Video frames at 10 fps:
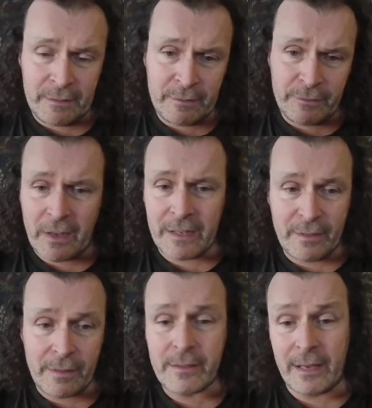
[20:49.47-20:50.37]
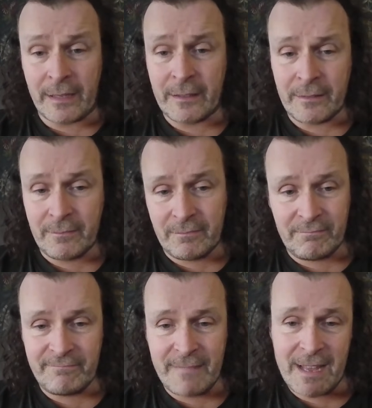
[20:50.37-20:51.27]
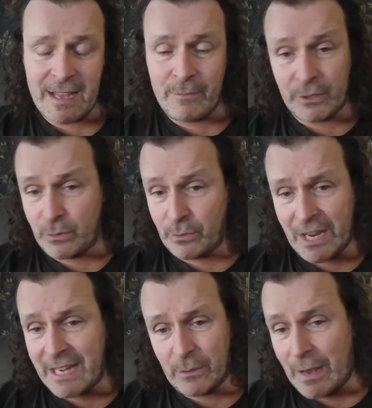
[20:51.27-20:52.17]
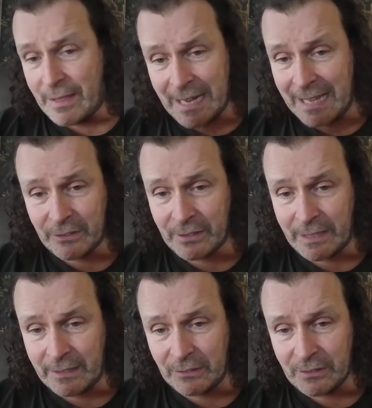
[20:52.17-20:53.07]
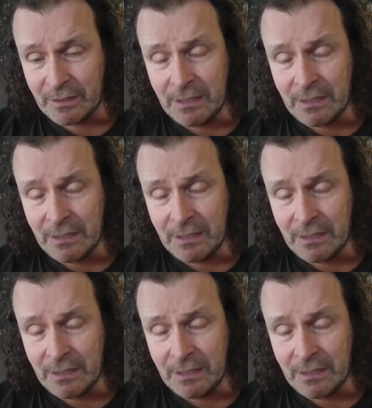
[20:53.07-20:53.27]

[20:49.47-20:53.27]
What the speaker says: and find the thing which will tell you where the next thing is.